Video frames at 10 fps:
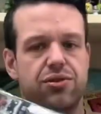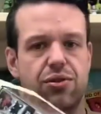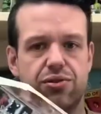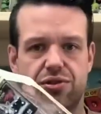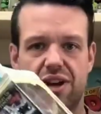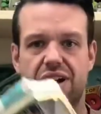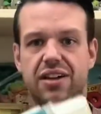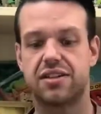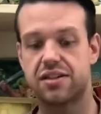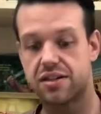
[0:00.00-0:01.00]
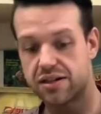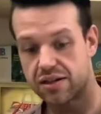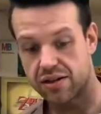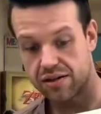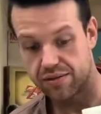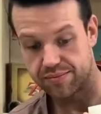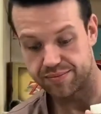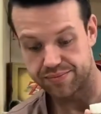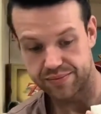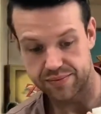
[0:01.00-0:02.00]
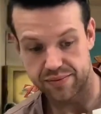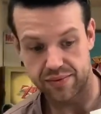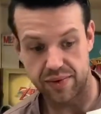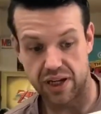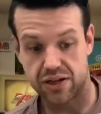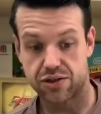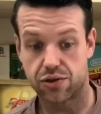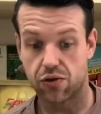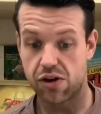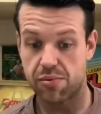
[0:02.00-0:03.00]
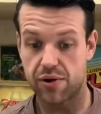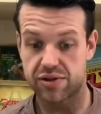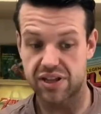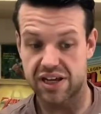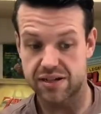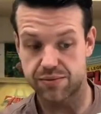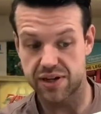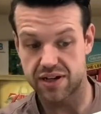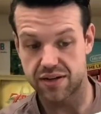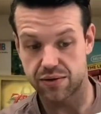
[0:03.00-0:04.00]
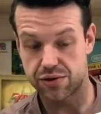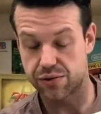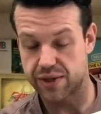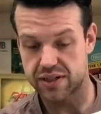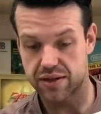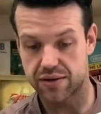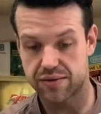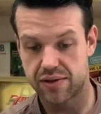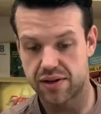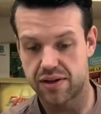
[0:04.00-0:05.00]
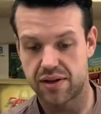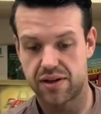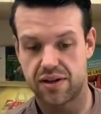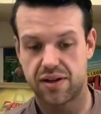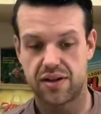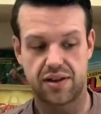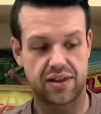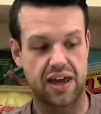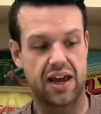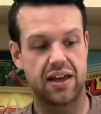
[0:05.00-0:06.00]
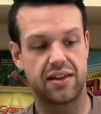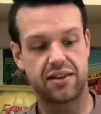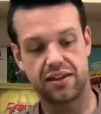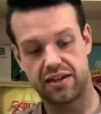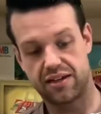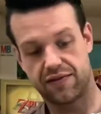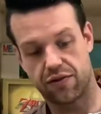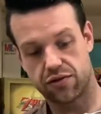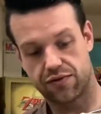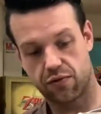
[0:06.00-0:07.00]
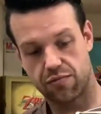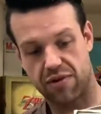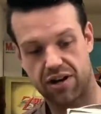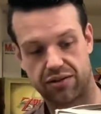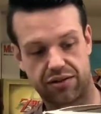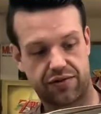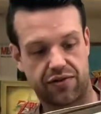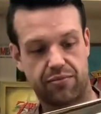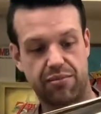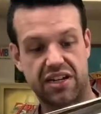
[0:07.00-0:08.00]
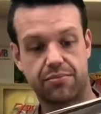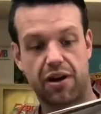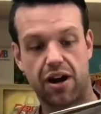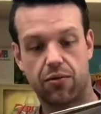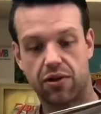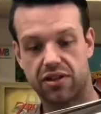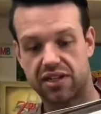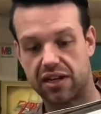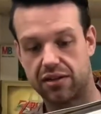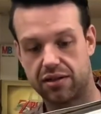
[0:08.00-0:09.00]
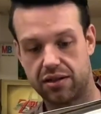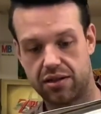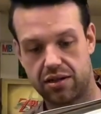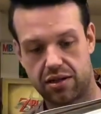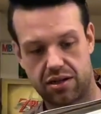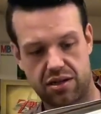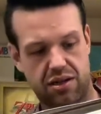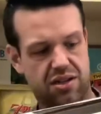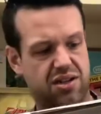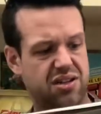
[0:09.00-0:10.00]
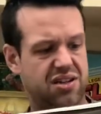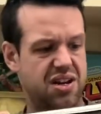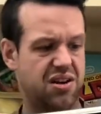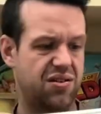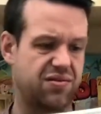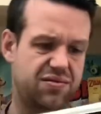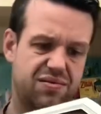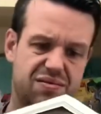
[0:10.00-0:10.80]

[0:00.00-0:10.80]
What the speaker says: told you guys in a story post last week or 2 weeks ago that the first 4 models from Best Buy were on sale. Now,